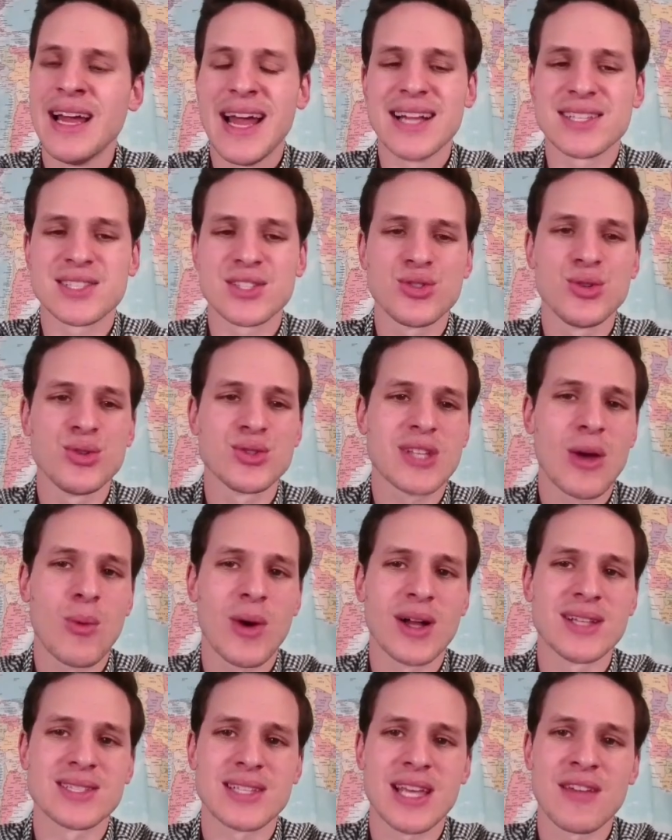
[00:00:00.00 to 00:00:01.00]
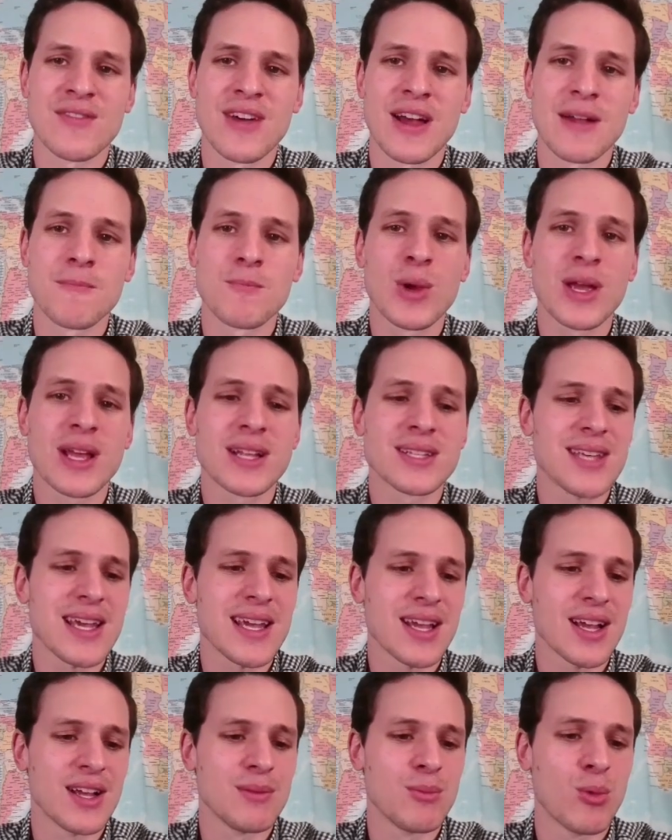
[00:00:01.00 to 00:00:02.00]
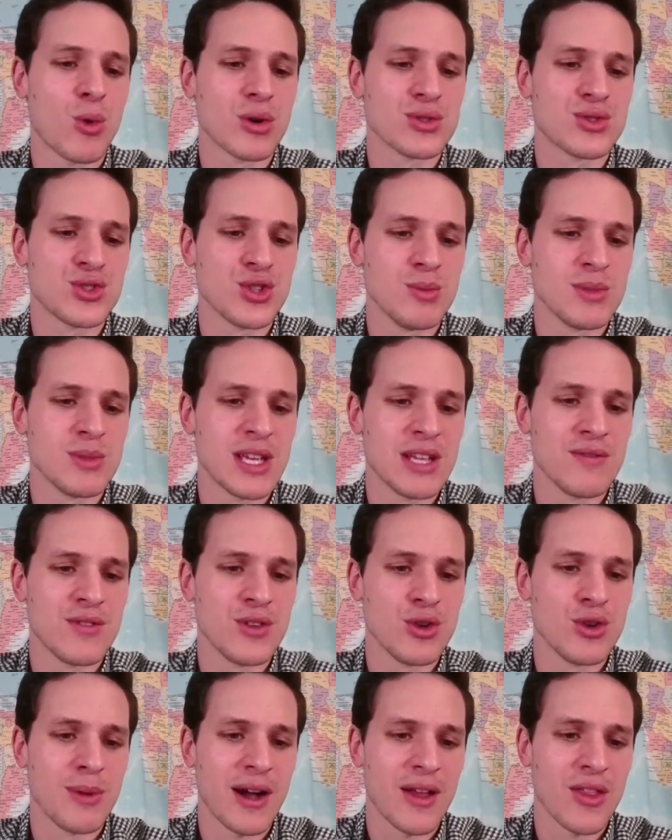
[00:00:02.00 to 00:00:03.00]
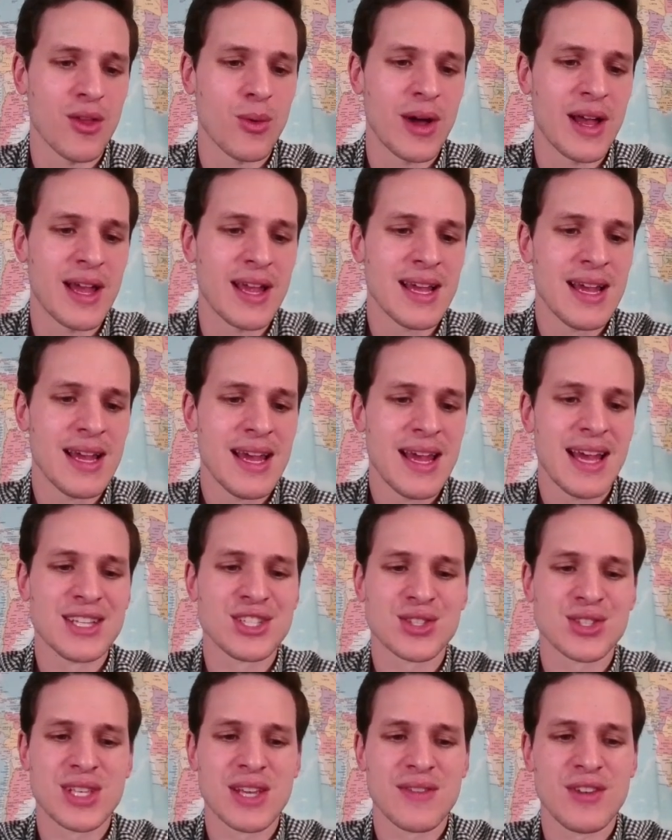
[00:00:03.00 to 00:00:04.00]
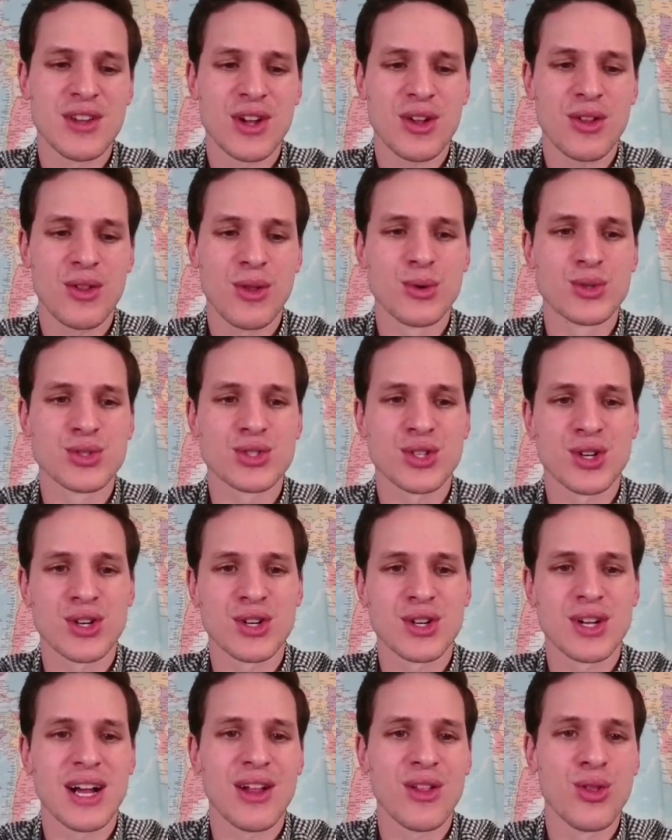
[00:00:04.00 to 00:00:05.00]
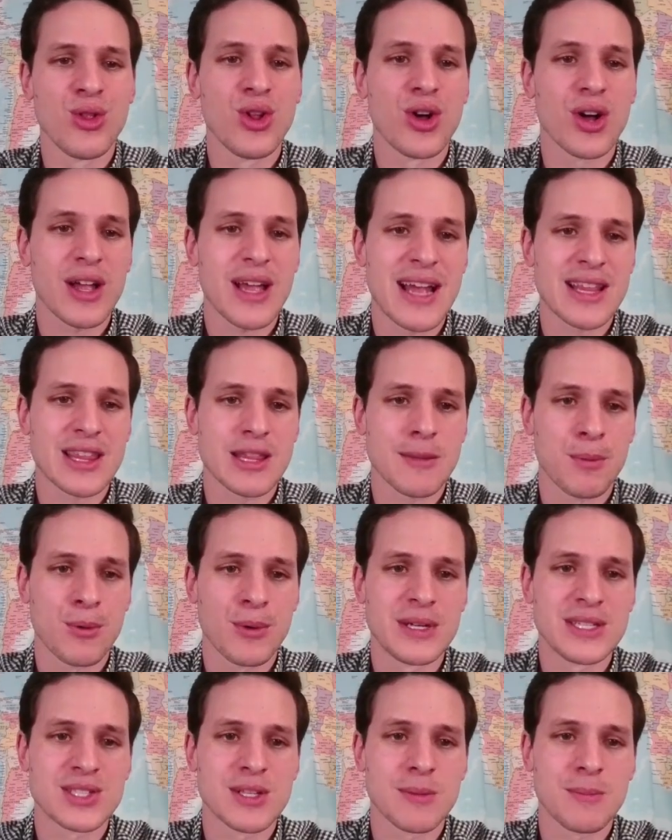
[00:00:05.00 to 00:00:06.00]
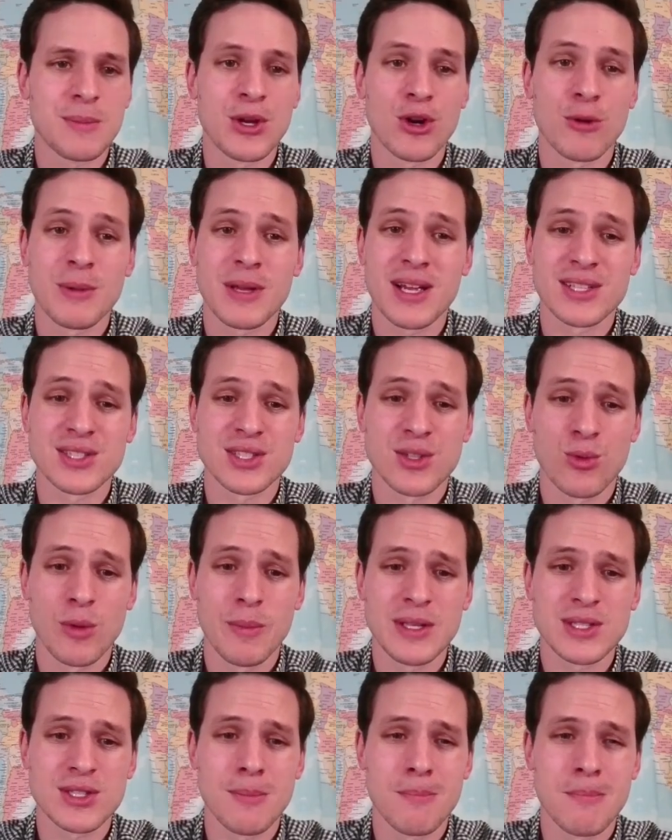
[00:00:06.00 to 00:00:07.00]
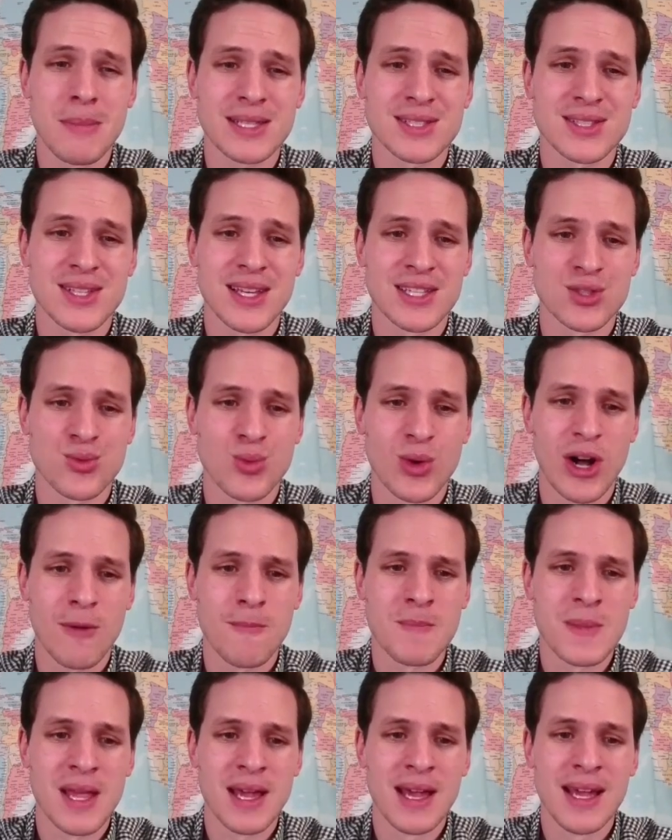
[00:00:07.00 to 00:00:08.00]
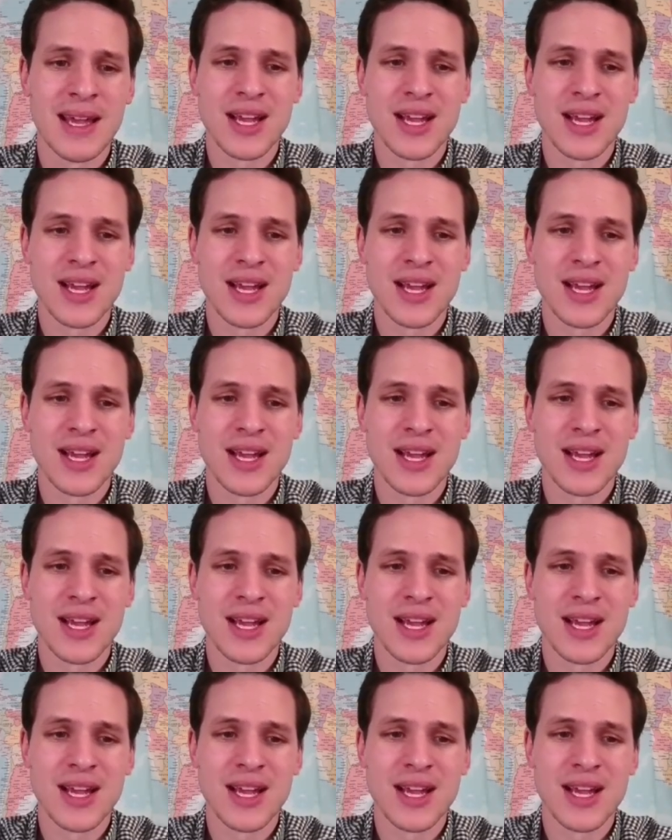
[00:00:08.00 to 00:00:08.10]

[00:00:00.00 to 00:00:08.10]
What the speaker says: It's a Tuesday-Wednesday event. We can take a more zoomed-in view, by the way, and just give you a closer look at the precip here, because there will be some mixing as well.